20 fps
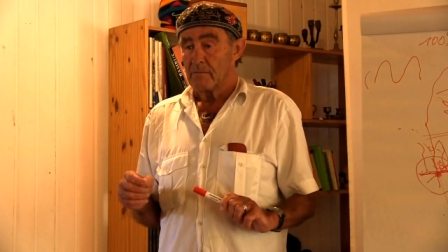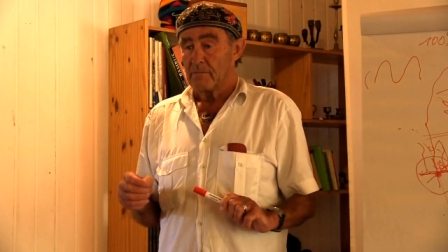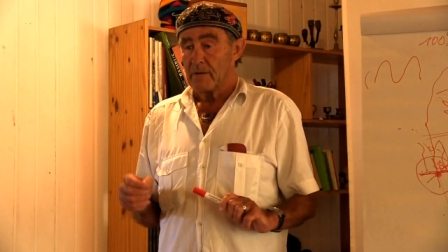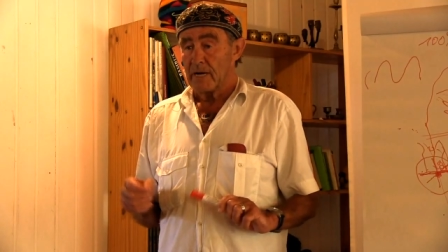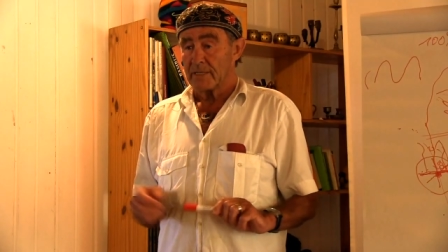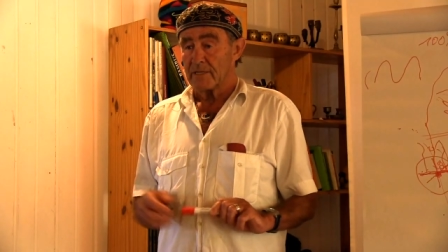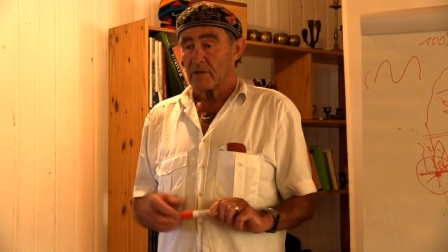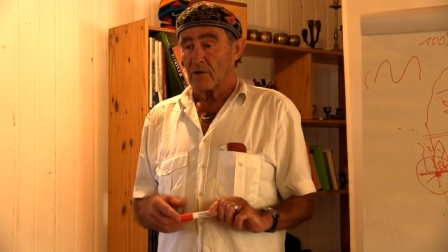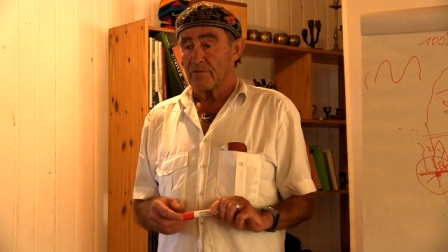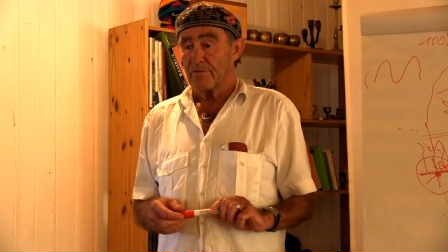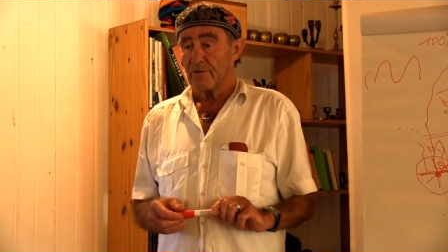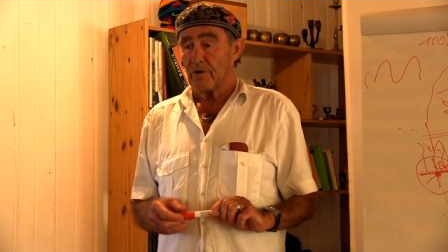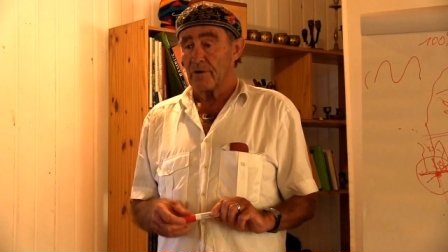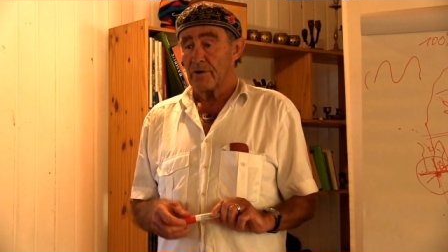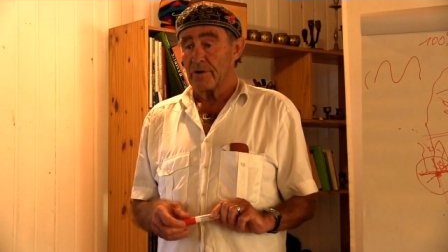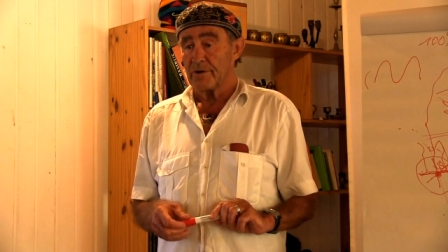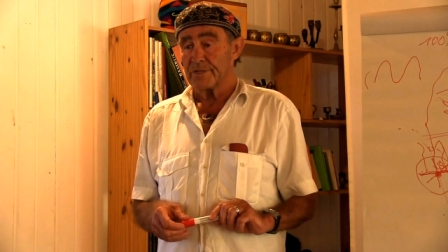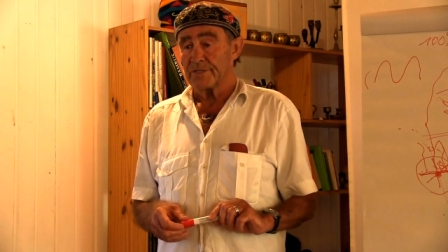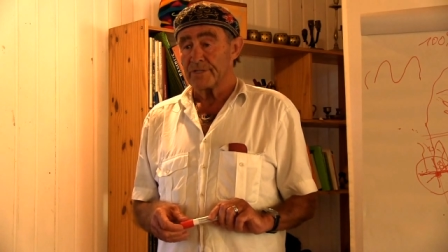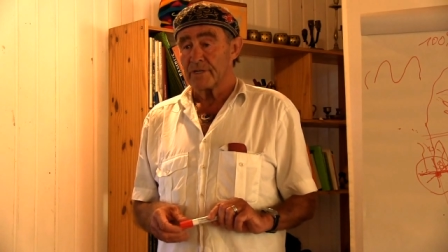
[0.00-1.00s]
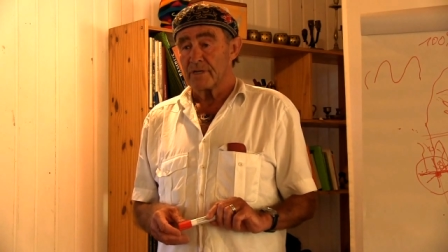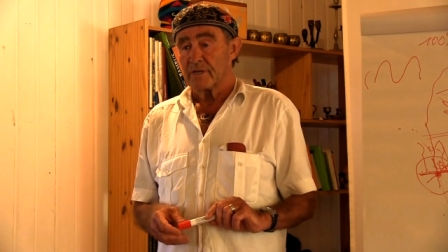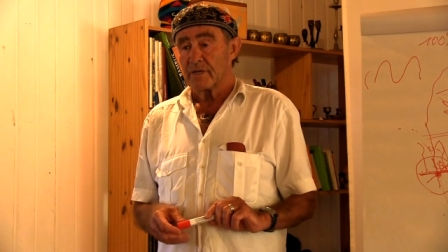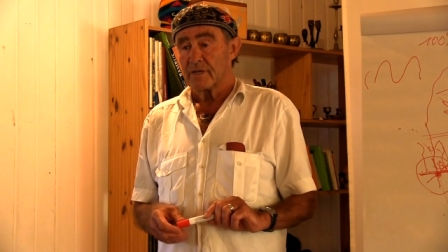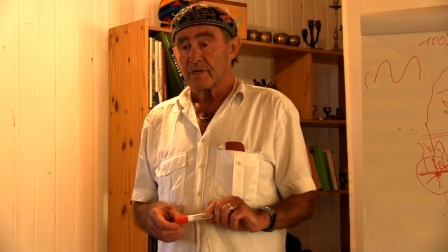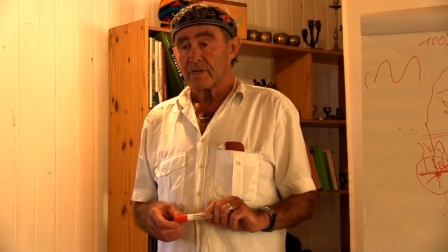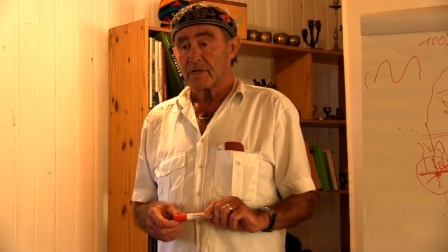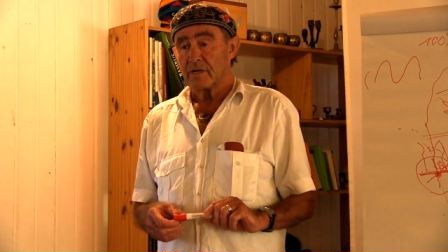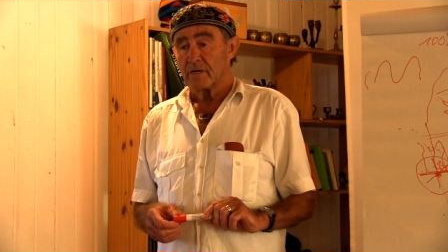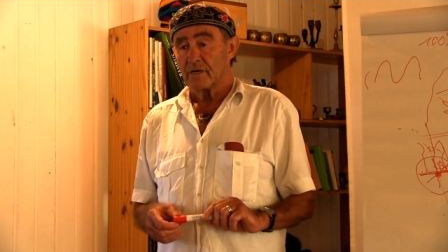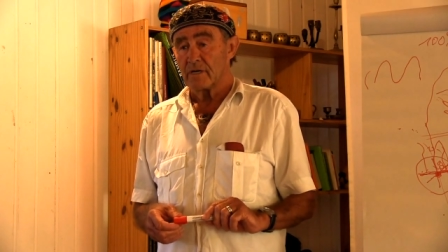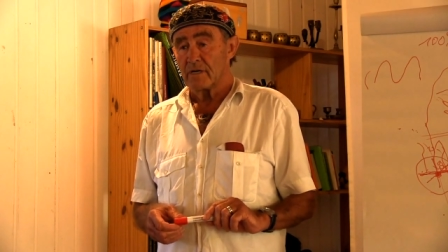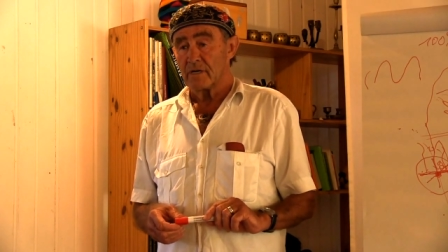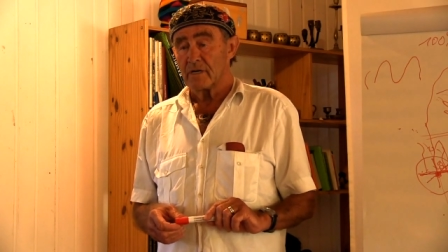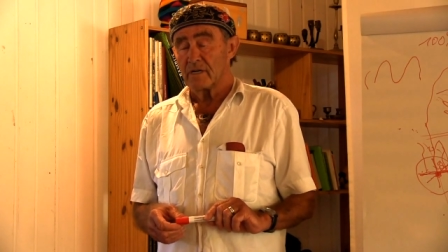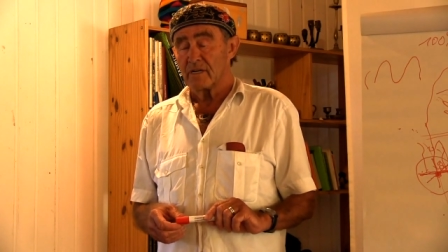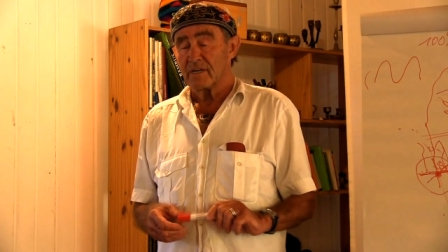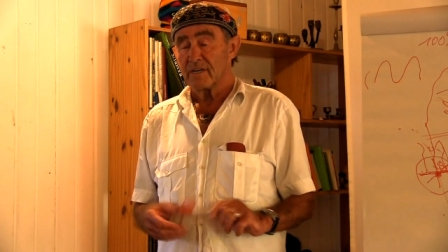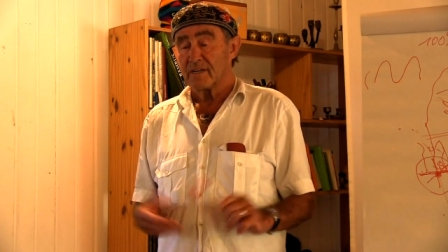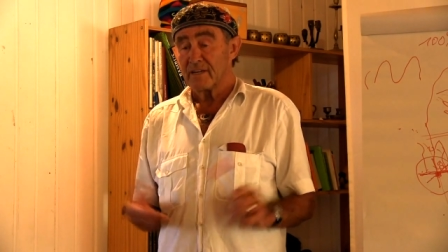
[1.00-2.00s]
But of course, there
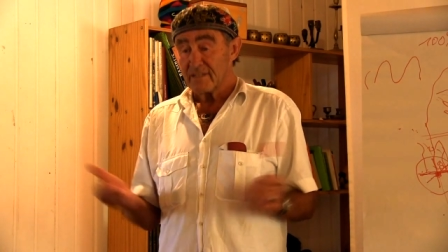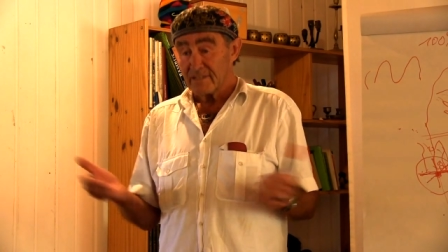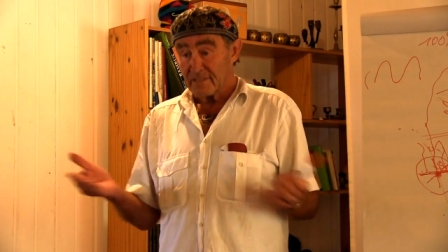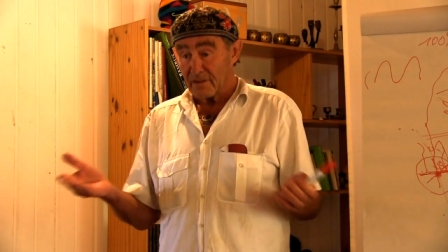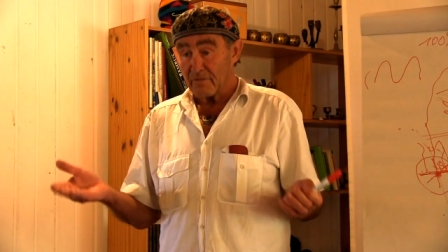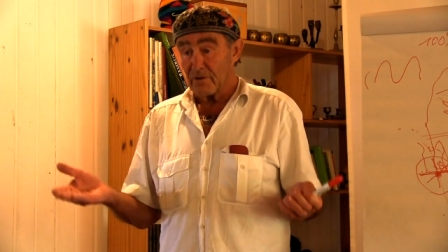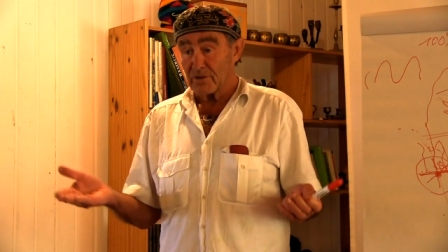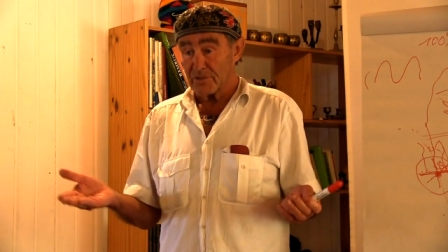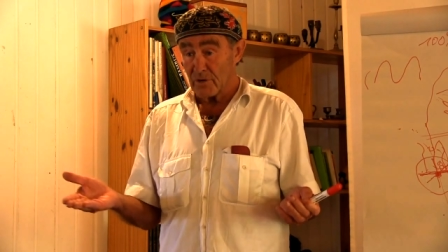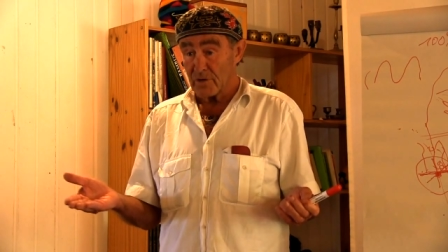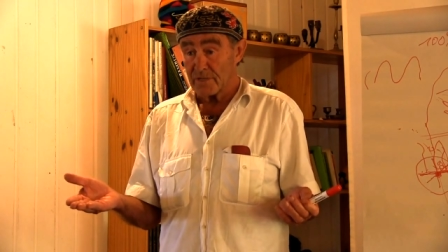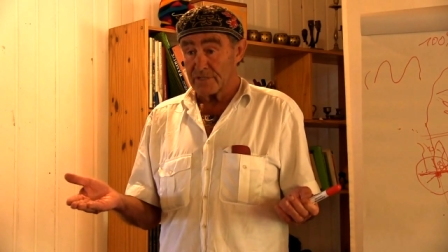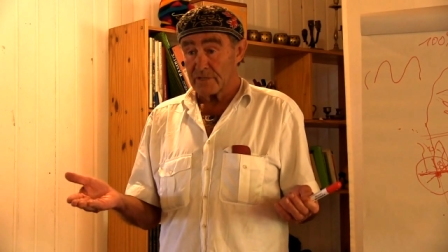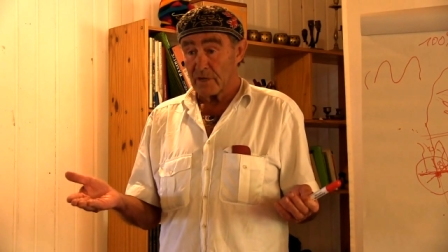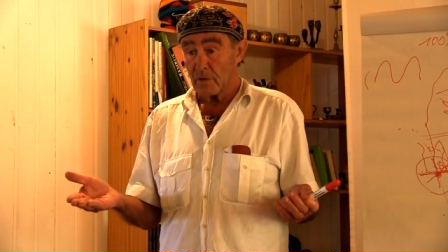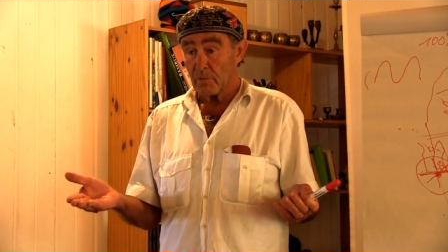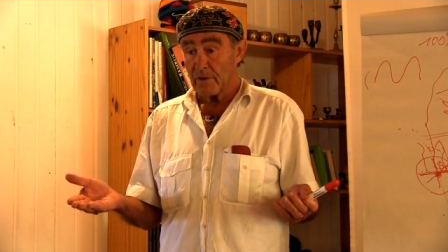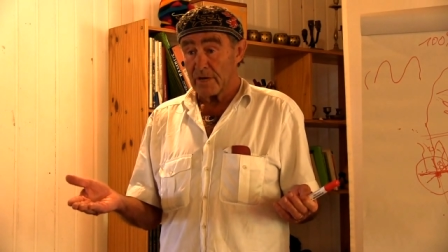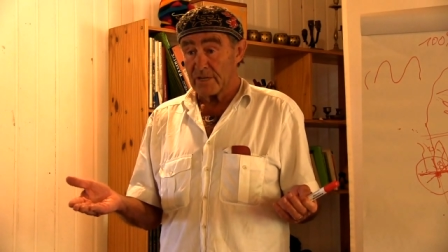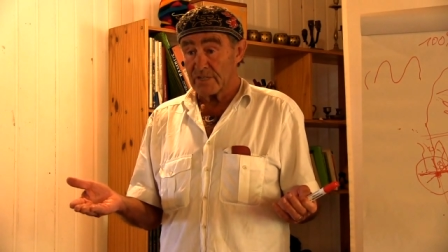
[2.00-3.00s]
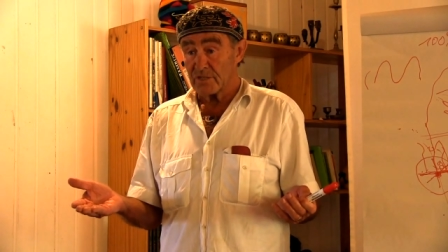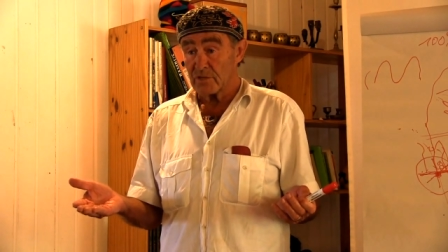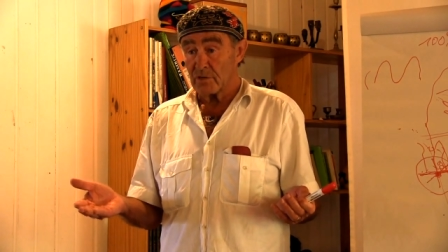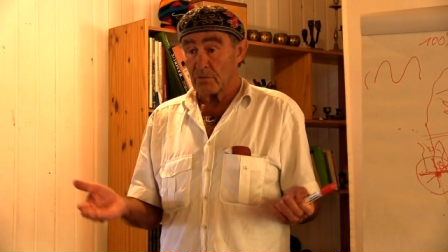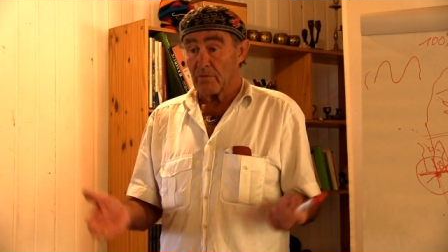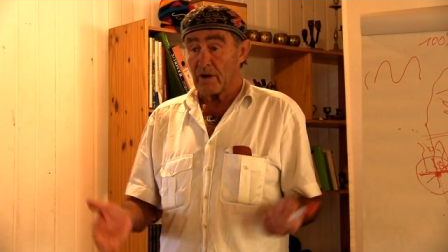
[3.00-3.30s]
was also the question,